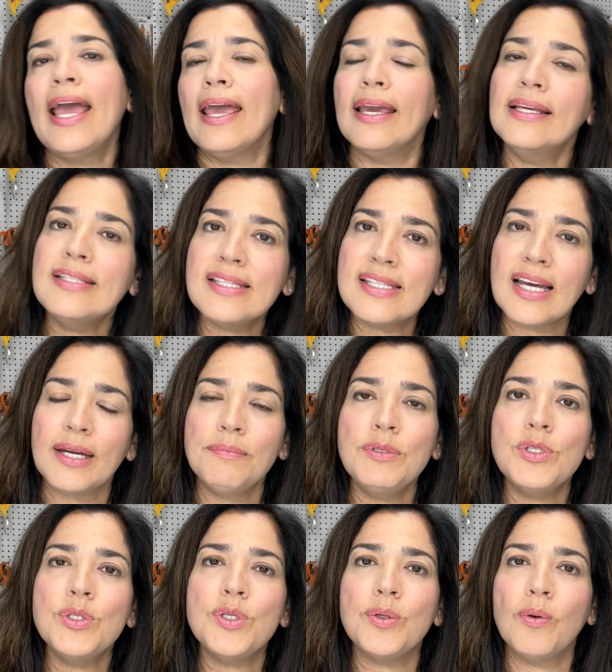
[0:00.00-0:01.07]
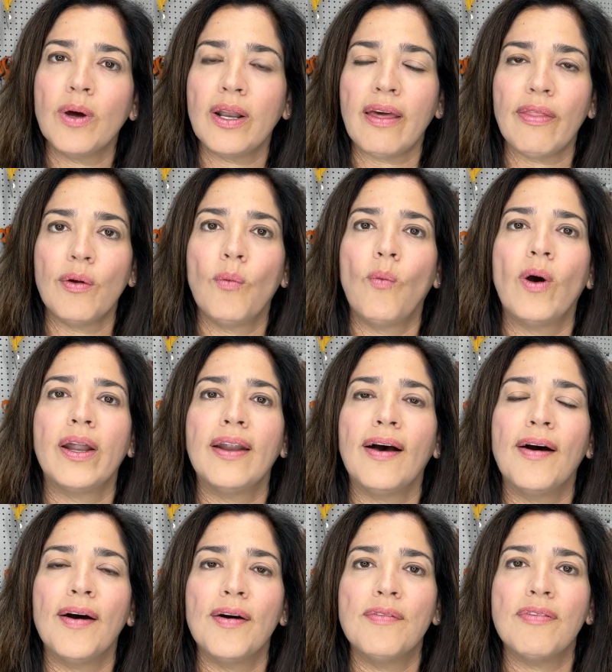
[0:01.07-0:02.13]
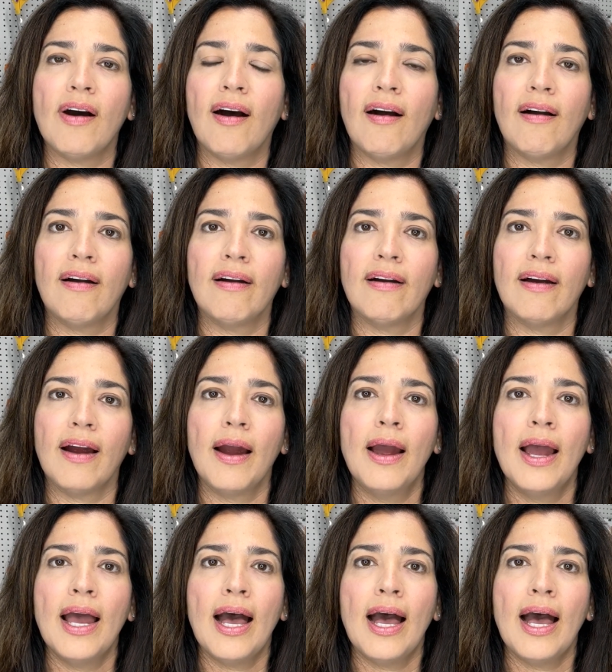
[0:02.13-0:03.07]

it's time to do another one of our